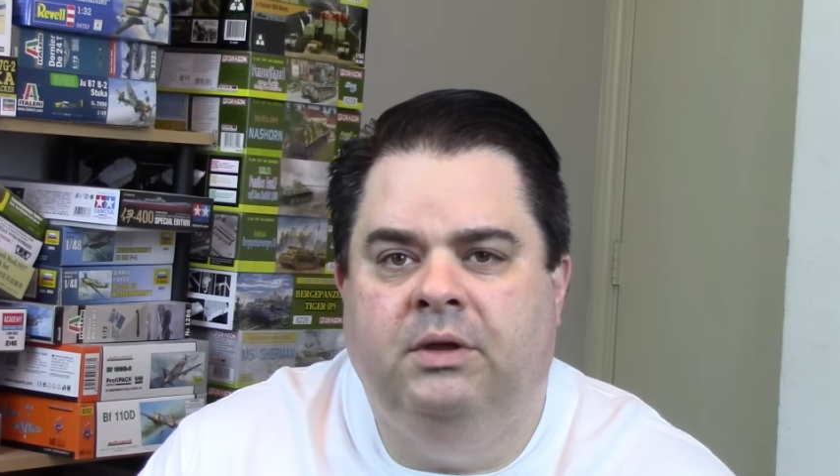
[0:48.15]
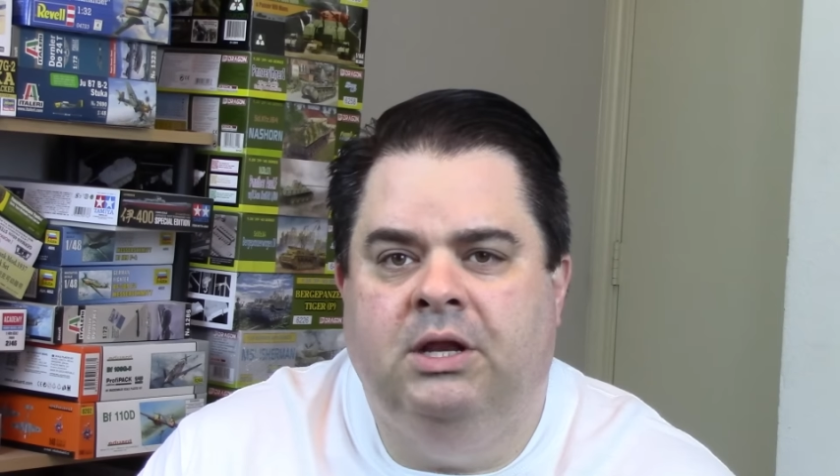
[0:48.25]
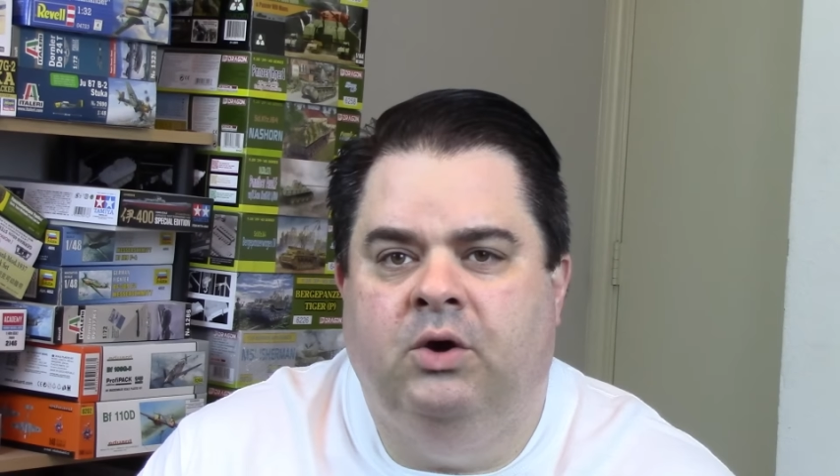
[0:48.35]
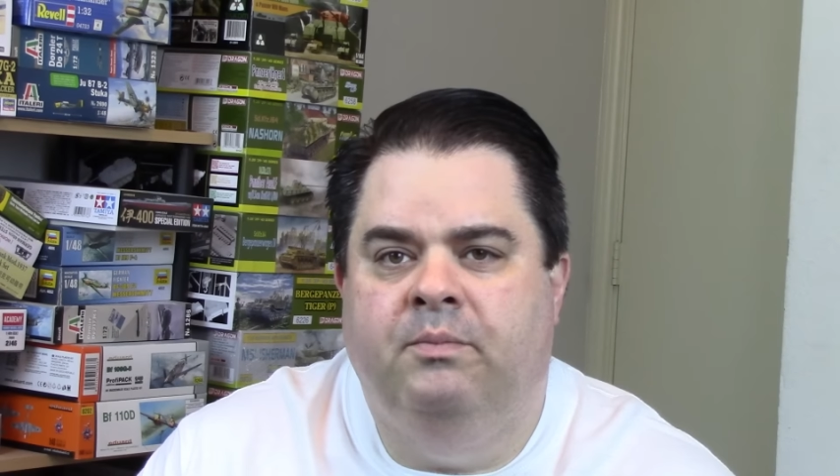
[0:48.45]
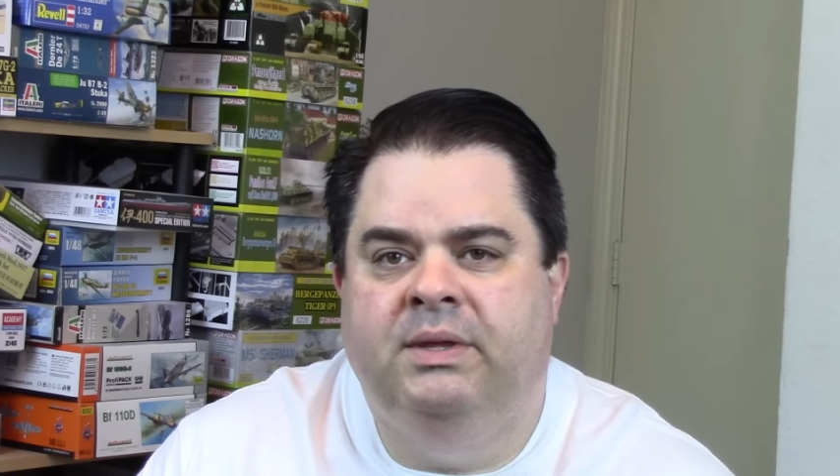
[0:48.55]

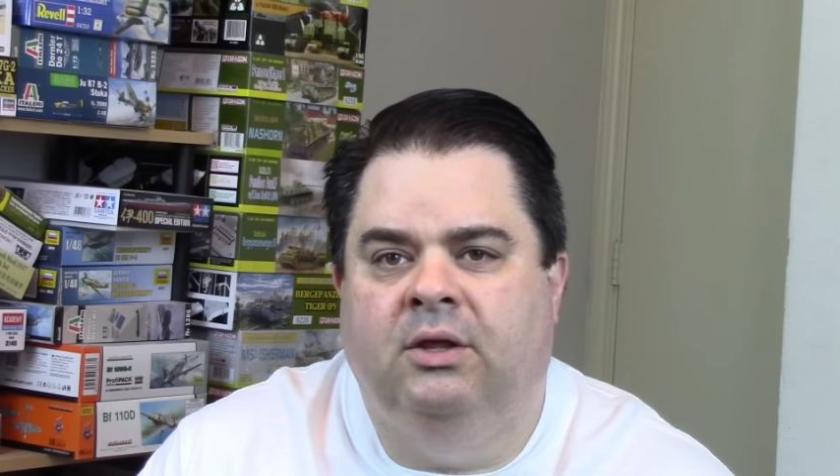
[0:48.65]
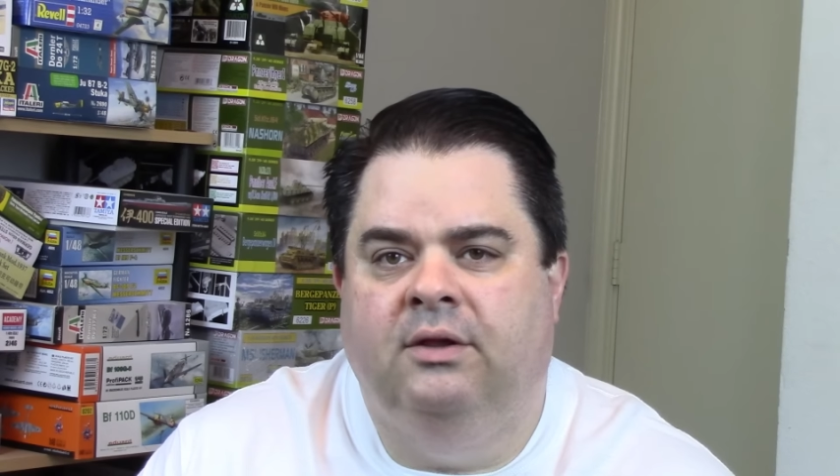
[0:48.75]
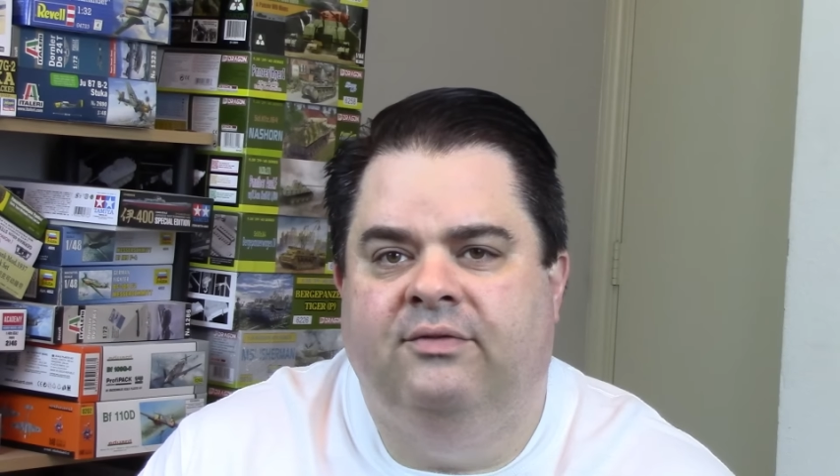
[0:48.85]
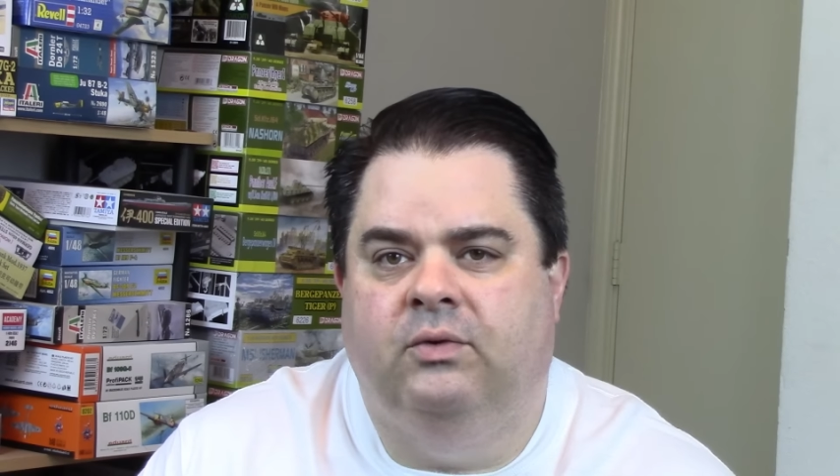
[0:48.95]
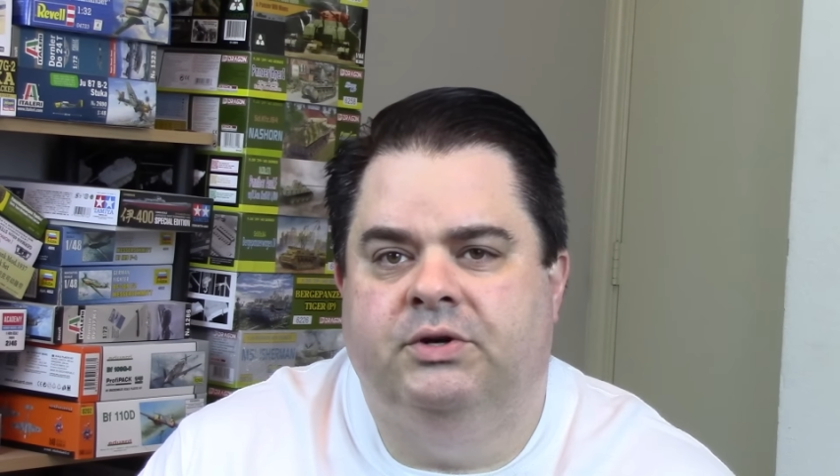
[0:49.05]
you know,
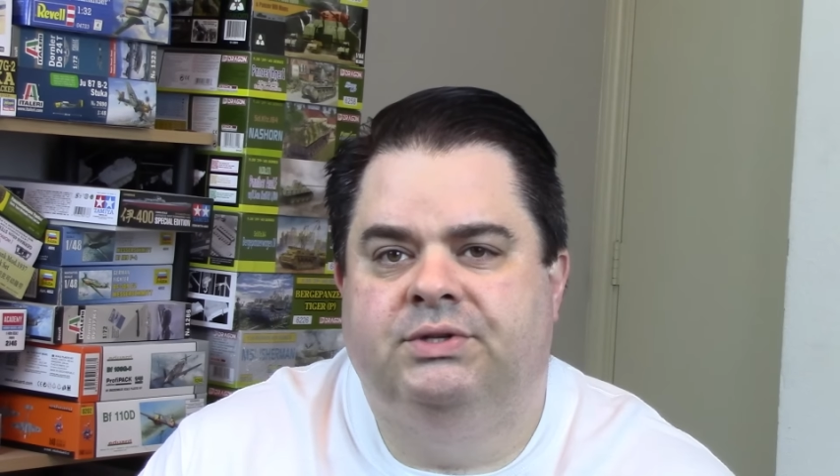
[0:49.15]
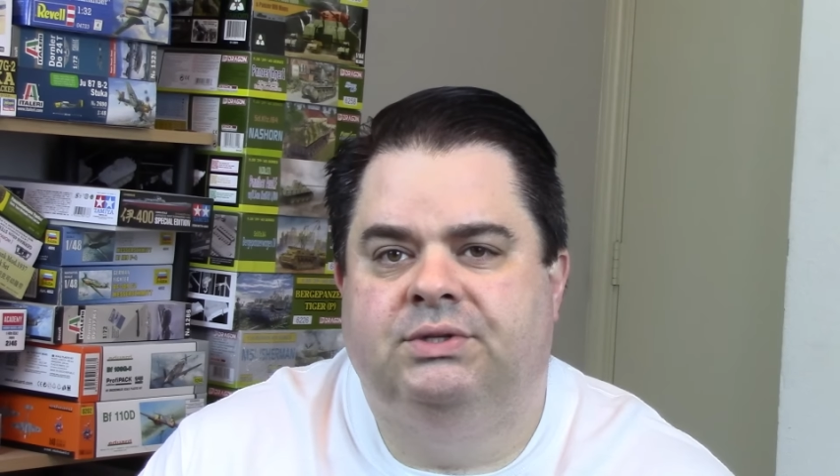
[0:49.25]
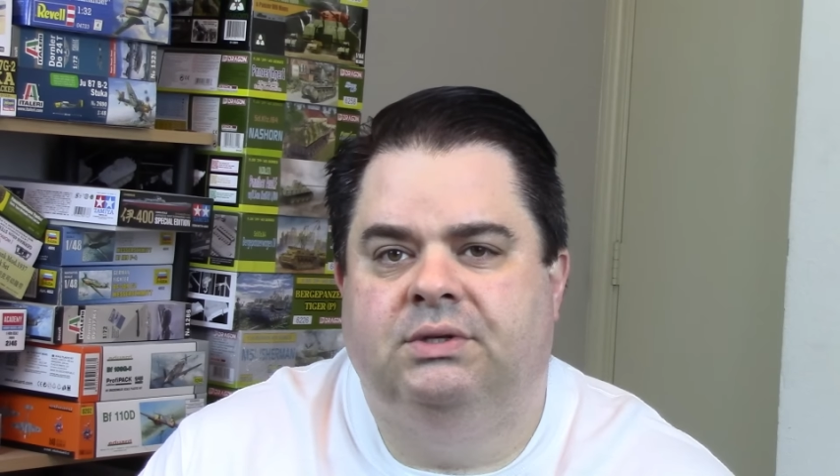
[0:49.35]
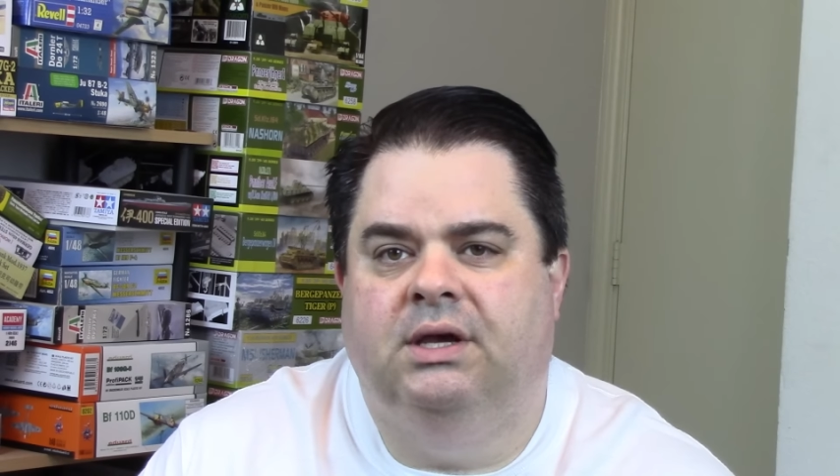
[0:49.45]
build, of course,